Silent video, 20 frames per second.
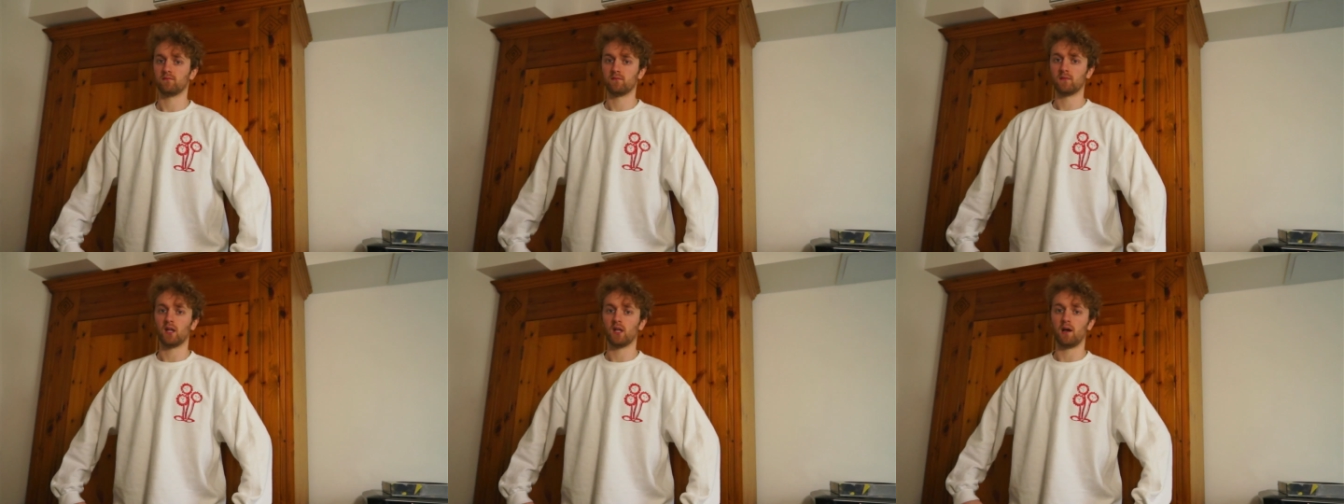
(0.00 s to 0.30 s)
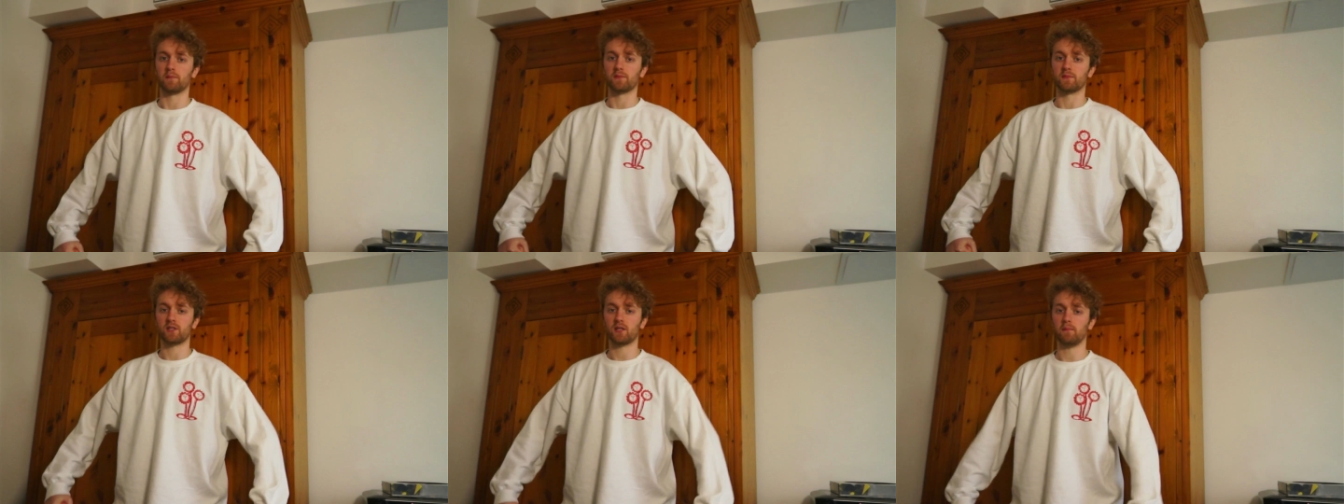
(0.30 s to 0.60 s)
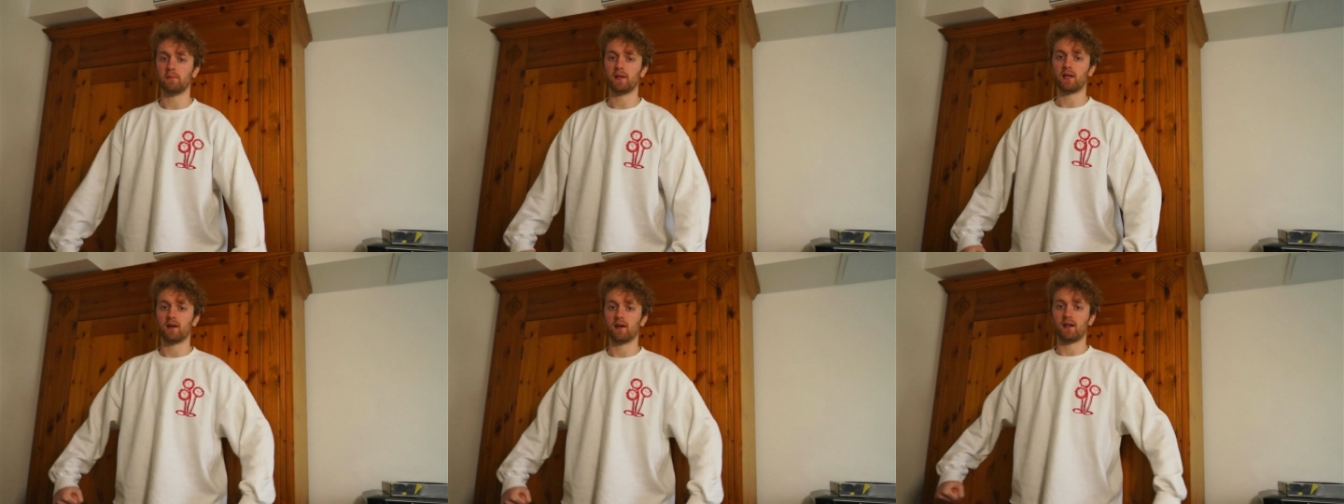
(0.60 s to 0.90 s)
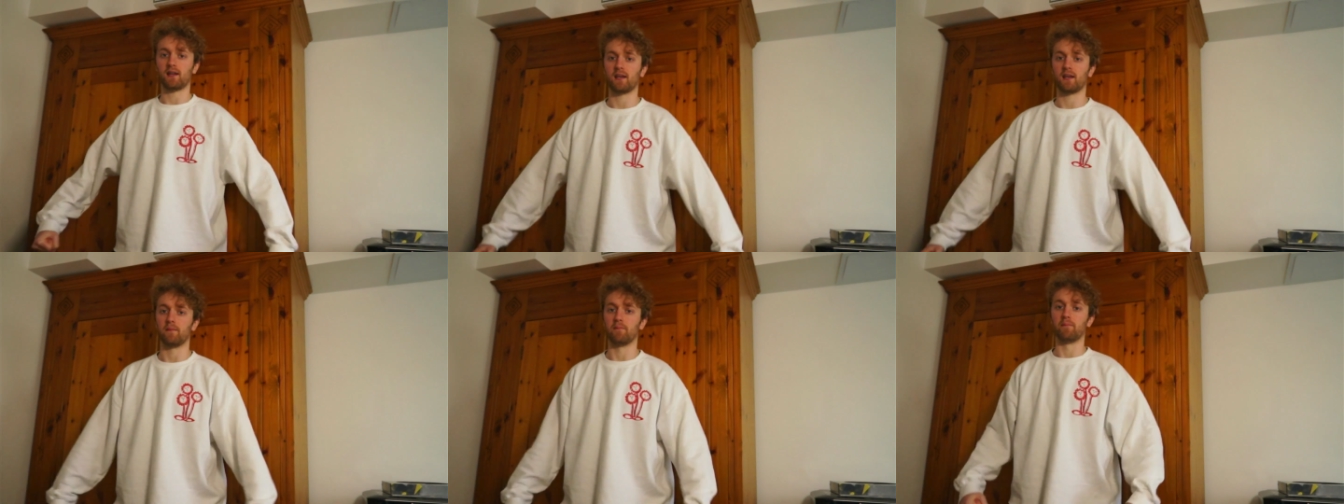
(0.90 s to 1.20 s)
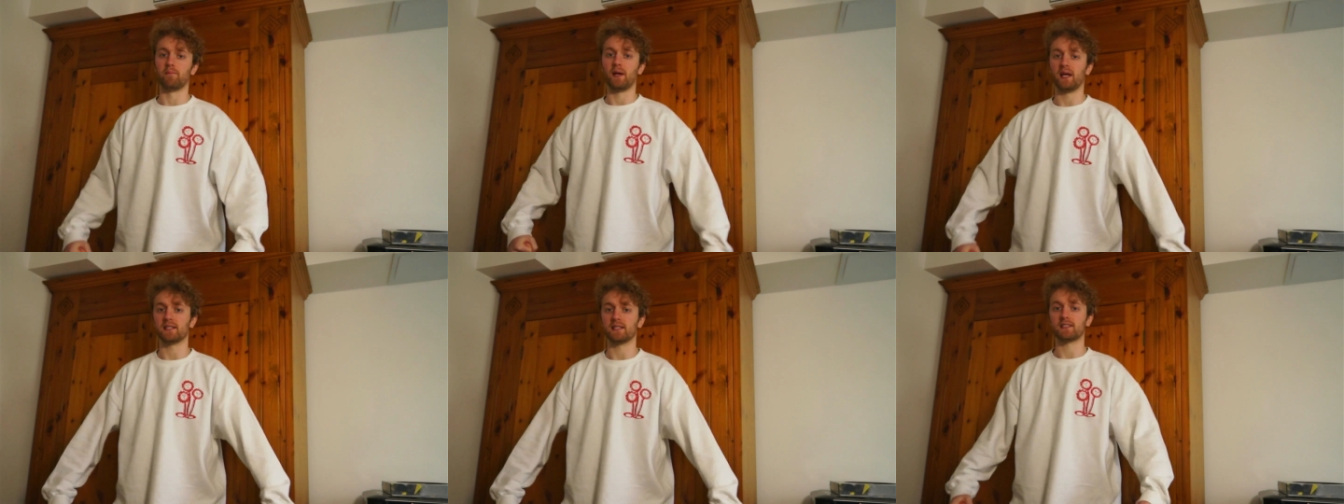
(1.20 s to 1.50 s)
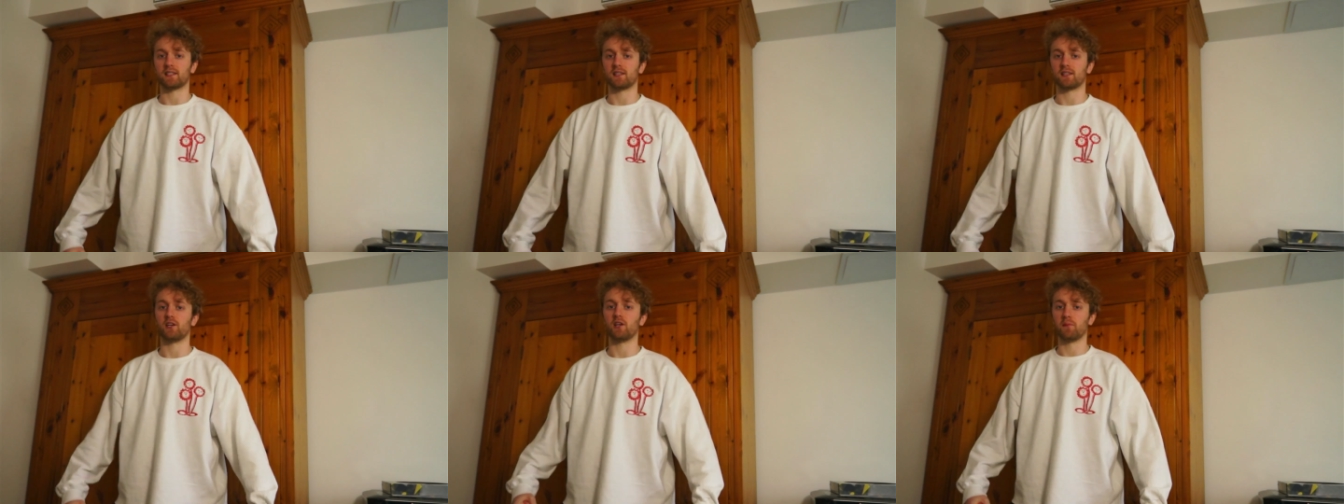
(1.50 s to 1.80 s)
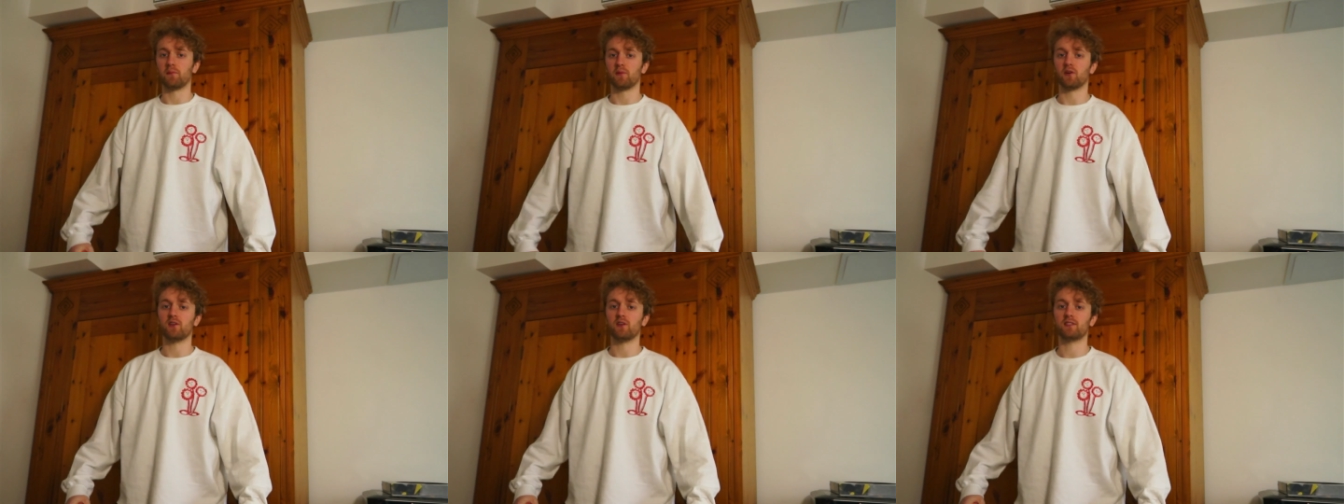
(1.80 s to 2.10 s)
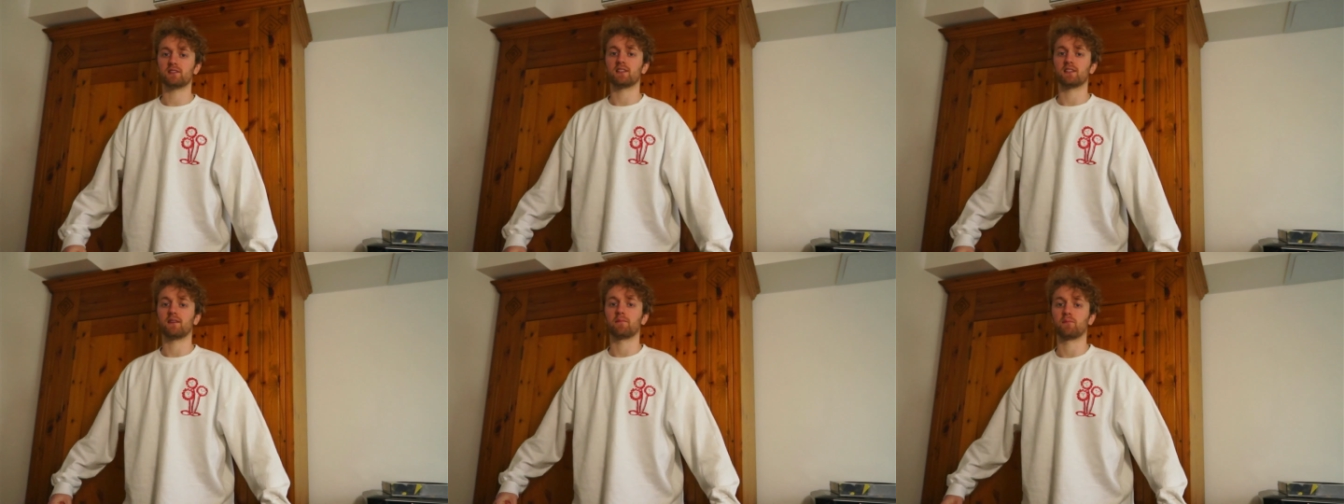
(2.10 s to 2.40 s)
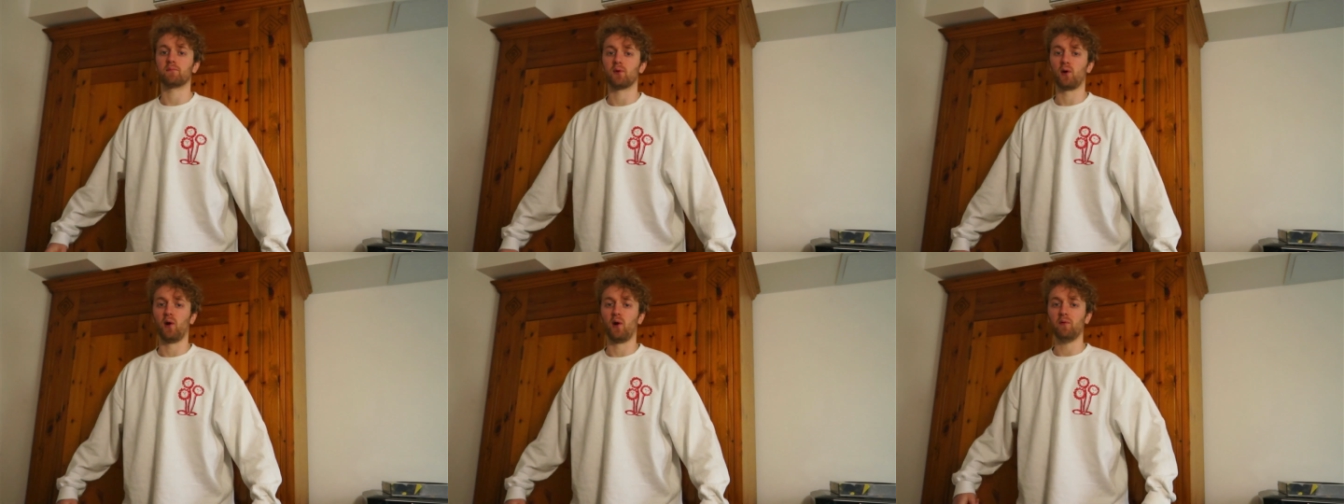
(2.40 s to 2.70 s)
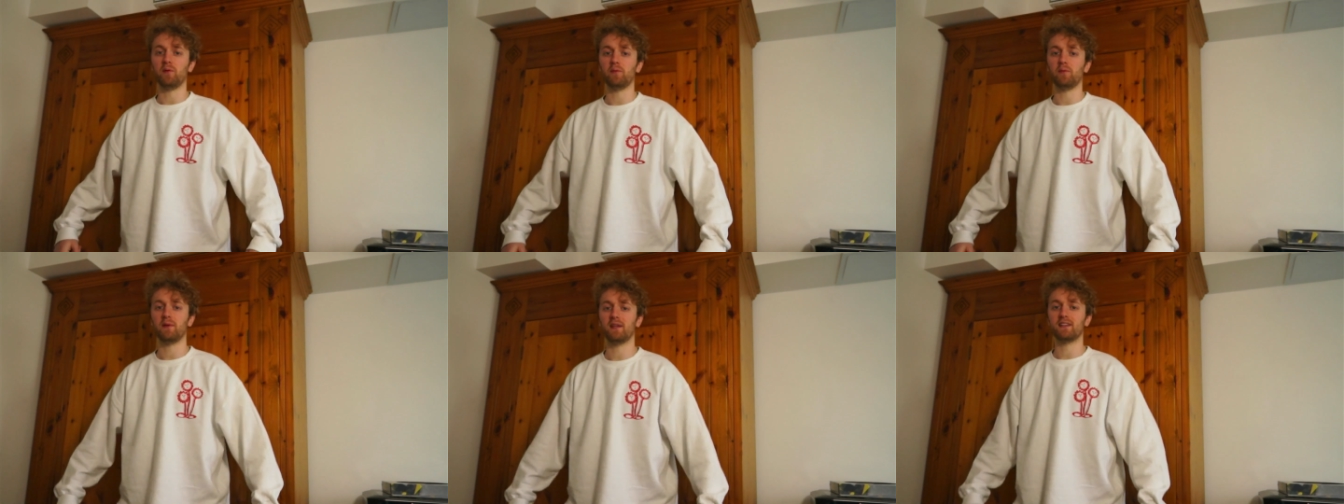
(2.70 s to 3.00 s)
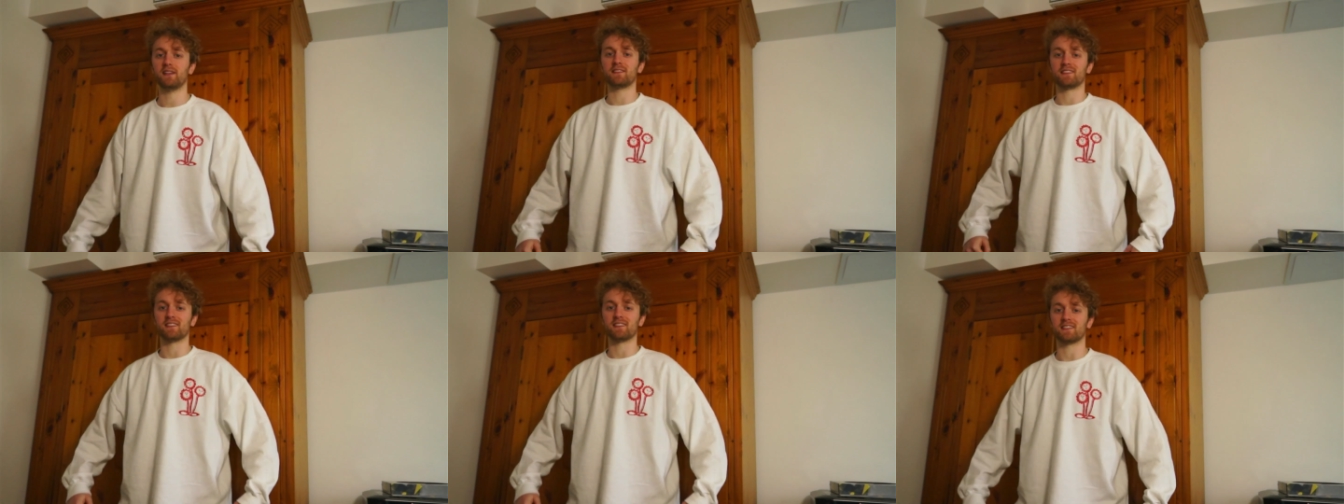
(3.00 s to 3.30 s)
I'm just gonna make it like a basic humanoid and then probably just